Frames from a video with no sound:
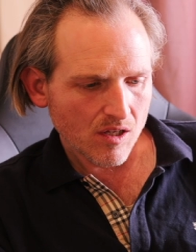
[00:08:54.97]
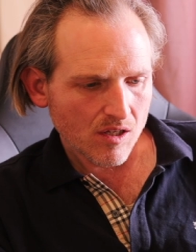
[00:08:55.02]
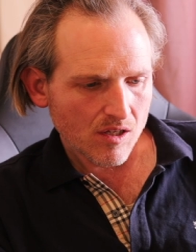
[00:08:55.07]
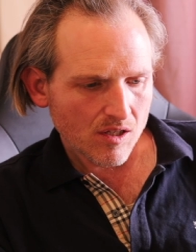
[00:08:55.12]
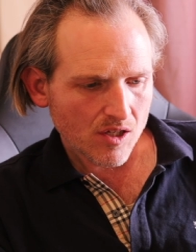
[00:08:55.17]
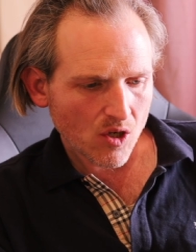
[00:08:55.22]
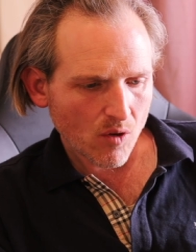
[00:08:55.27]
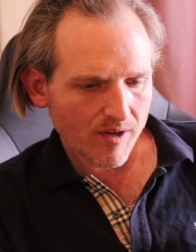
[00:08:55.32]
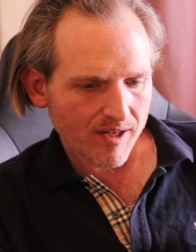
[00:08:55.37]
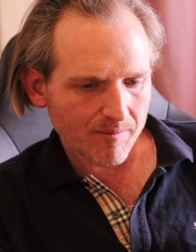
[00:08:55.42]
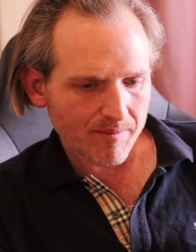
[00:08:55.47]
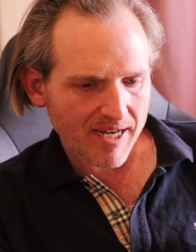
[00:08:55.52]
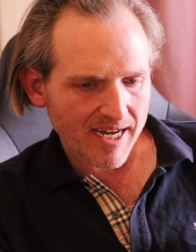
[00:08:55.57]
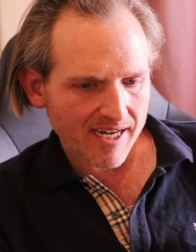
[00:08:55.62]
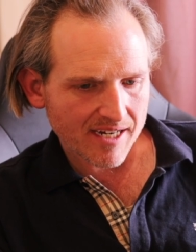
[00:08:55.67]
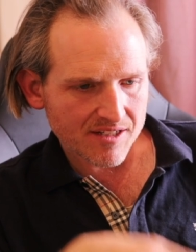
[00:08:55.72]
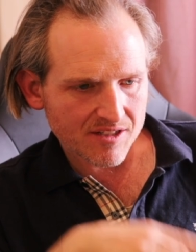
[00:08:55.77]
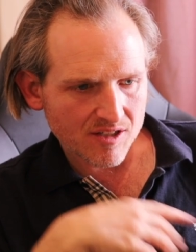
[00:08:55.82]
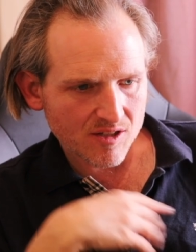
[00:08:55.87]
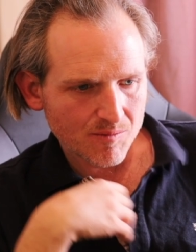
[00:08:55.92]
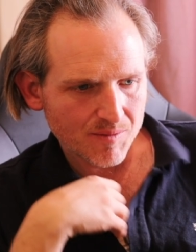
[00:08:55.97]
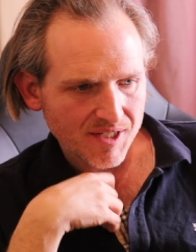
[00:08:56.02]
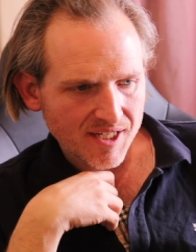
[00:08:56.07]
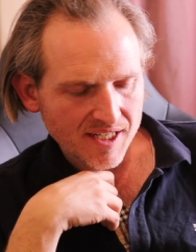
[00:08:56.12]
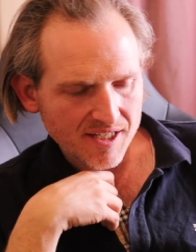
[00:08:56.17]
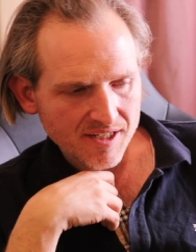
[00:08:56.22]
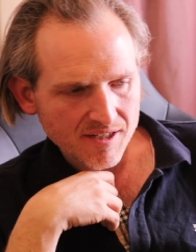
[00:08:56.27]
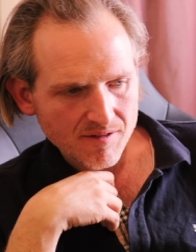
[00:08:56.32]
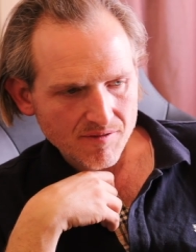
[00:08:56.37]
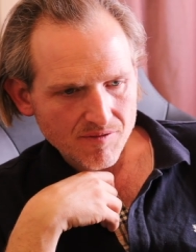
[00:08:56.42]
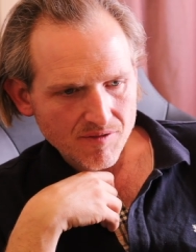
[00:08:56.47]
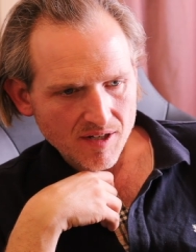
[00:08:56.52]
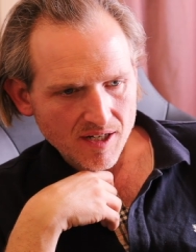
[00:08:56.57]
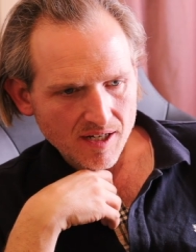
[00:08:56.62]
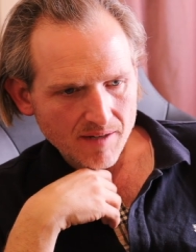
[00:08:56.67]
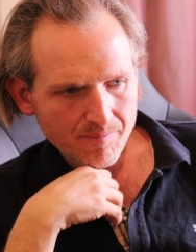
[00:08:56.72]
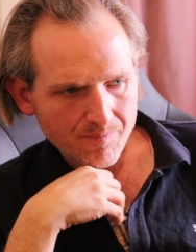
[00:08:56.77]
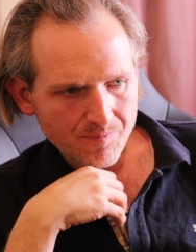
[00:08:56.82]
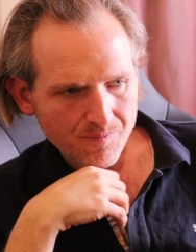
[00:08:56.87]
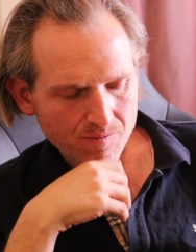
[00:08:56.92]
Going back to the beginning of
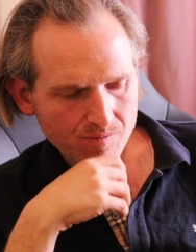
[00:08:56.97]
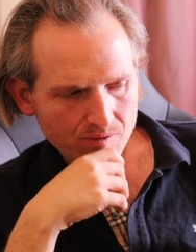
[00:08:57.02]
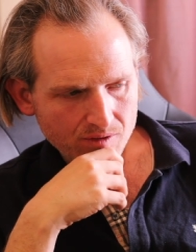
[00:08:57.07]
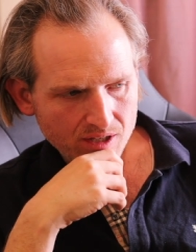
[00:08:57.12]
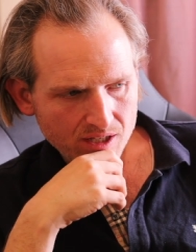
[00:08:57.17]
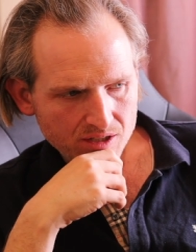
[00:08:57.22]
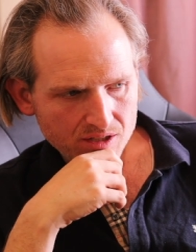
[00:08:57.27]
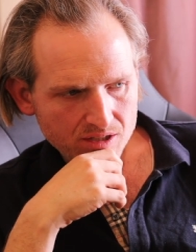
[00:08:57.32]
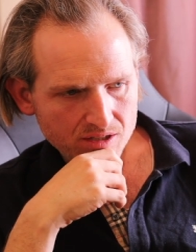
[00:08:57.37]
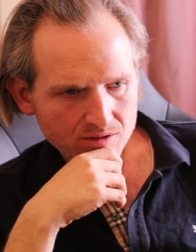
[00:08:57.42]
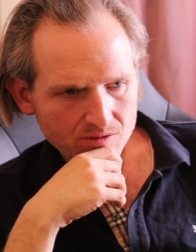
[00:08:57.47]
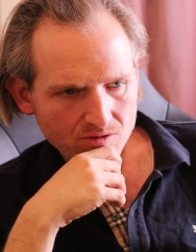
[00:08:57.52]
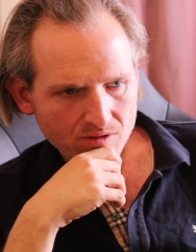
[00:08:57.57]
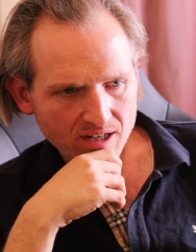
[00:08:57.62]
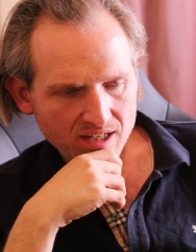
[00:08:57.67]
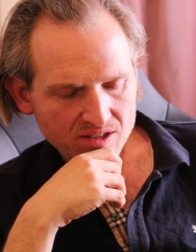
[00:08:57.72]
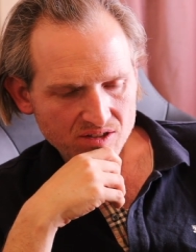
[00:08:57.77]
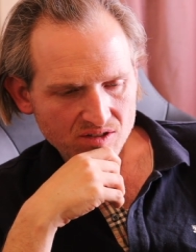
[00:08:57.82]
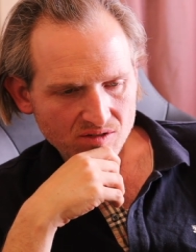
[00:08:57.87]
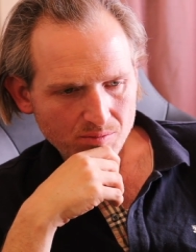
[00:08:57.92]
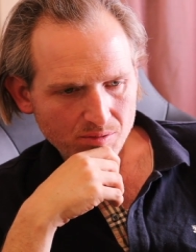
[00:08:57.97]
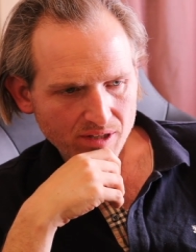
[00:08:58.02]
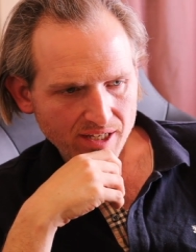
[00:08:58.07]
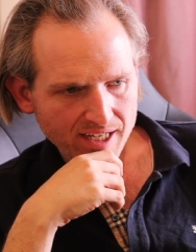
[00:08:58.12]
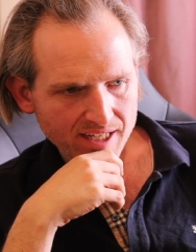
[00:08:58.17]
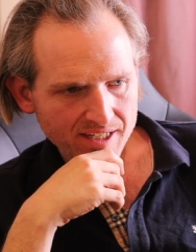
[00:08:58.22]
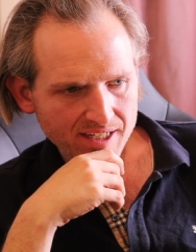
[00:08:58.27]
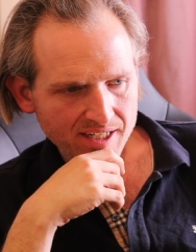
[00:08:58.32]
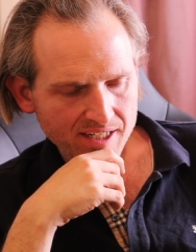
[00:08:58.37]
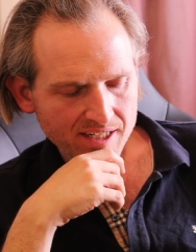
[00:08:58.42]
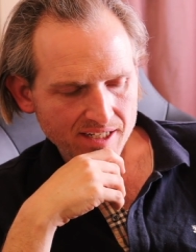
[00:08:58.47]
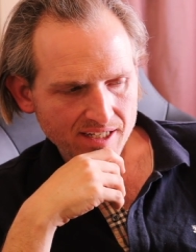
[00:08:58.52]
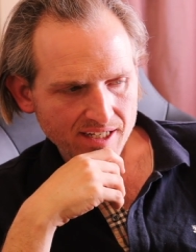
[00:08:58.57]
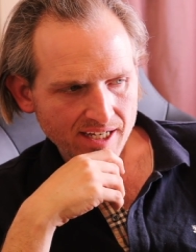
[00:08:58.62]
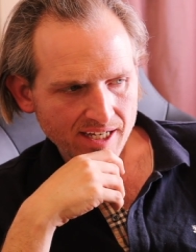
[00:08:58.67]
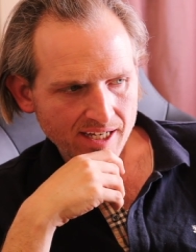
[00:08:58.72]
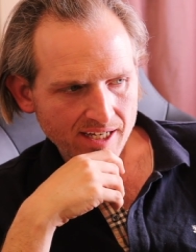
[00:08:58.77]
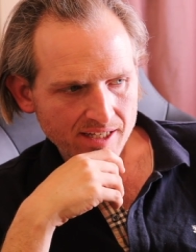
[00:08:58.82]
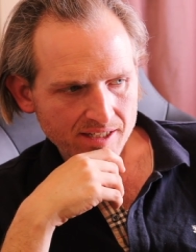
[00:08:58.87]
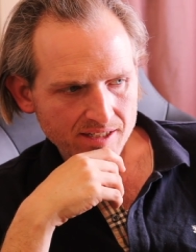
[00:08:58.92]
um, this cross of planning
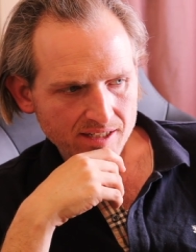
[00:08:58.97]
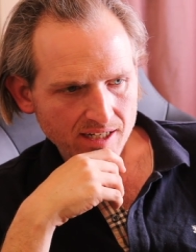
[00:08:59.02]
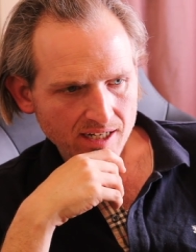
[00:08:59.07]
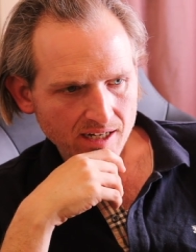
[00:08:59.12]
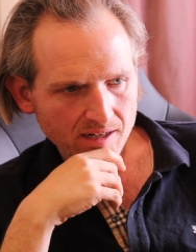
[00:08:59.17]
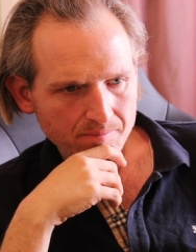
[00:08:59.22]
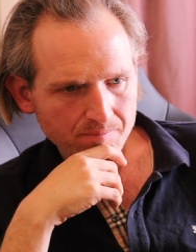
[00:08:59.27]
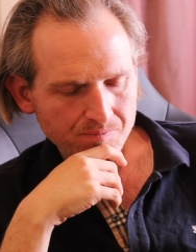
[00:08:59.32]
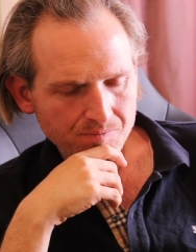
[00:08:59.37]
and um,